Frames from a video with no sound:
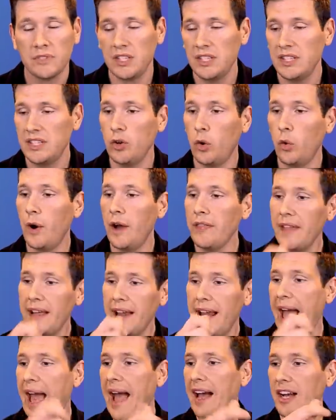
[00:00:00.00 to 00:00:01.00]
The one
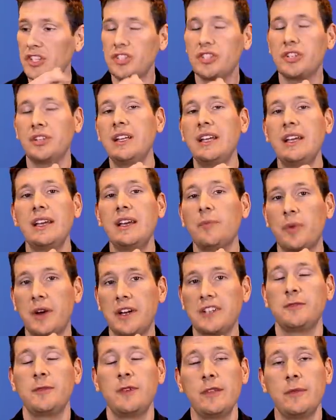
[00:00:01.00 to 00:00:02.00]
that actually
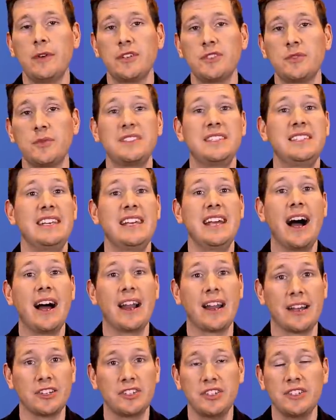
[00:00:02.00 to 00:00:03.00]
impressed me the most was Tiana.